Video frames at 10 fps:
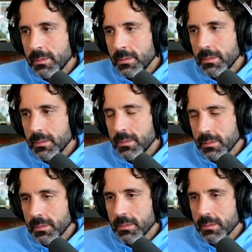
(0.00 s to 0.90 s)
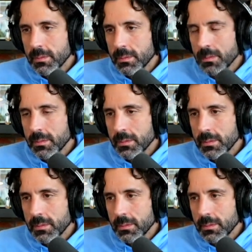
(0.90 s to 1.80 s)

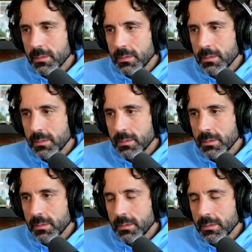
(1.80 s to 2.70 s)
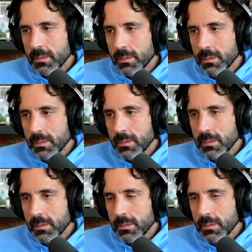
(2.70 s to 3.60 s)

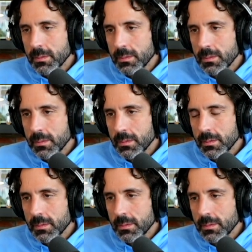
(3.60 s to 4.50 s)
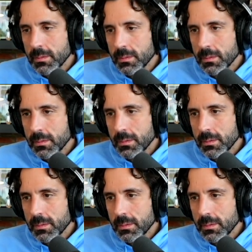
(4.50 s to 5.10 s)
The person shown says nothing.